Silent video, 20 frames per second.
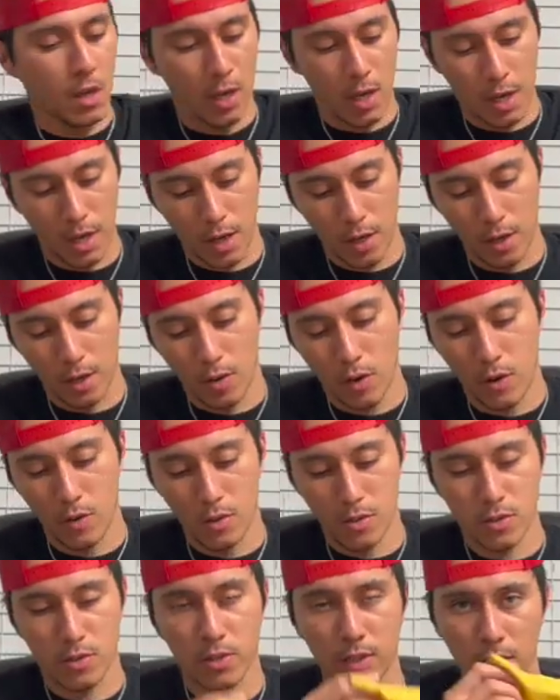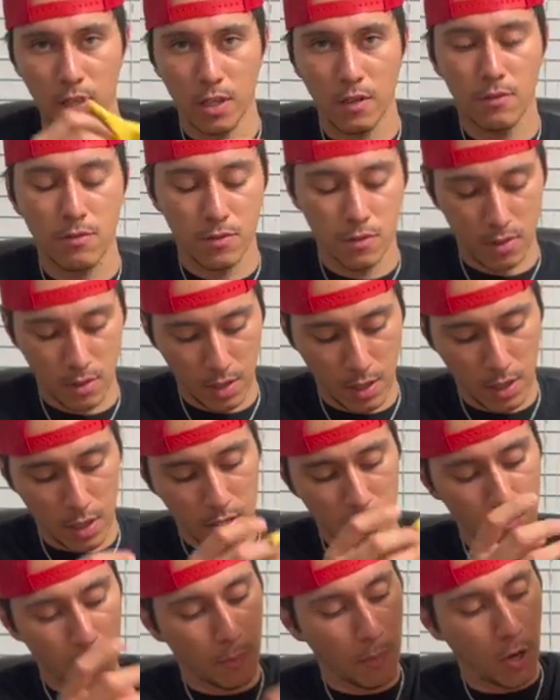And on the sleeves and at
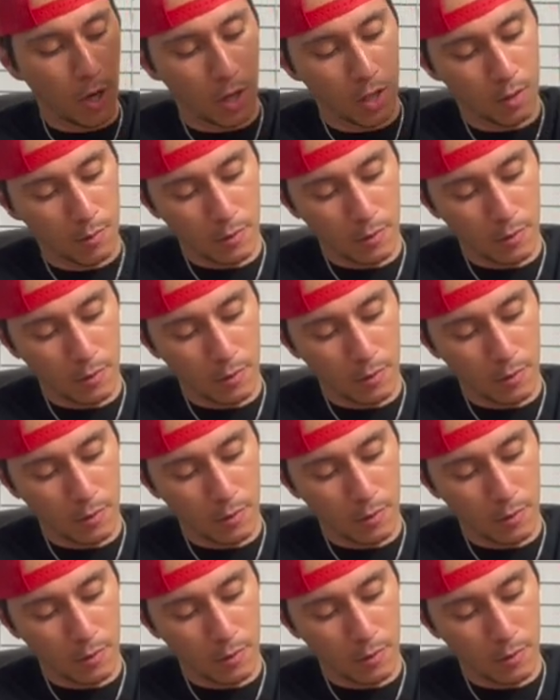the bottom